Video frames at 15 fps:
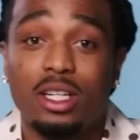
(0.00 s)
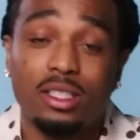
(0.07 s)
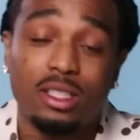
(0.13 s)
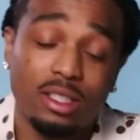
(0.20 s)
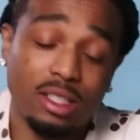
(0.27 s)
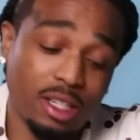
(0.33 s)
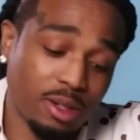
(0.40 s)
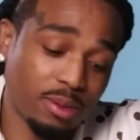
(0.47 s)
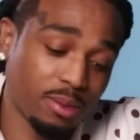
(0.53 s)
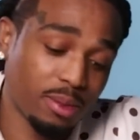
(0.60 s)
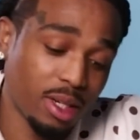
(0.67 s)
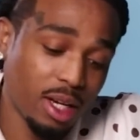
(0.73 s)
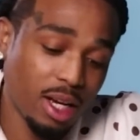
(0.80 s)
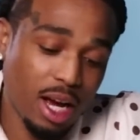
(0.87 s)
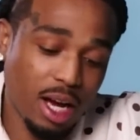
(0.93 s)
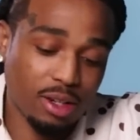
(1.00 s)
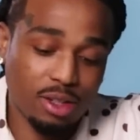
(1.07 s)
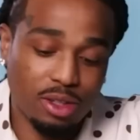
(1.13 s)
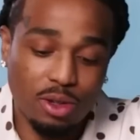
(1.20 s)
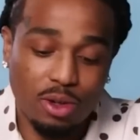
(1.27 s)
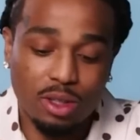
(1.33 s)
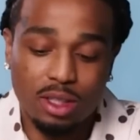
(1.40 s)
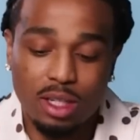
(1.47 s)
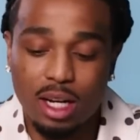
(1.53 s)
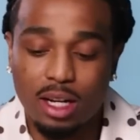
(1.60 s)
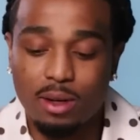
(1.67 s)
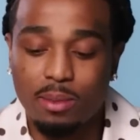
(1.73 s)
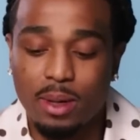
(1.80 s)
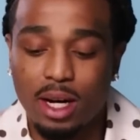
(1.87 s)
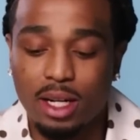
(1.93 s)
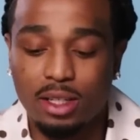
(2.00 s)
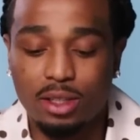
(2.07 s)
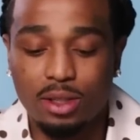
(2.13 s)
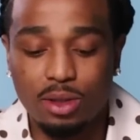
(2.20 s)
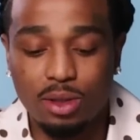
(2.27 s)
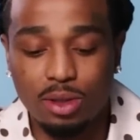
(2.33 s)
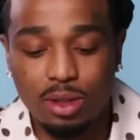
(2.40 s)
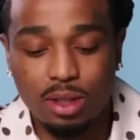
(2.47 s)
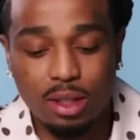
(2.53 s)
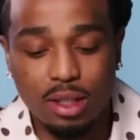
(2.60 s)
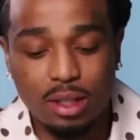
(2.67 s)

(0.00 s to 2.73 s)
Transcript: And just get them out the store, just like I'm buying shoes.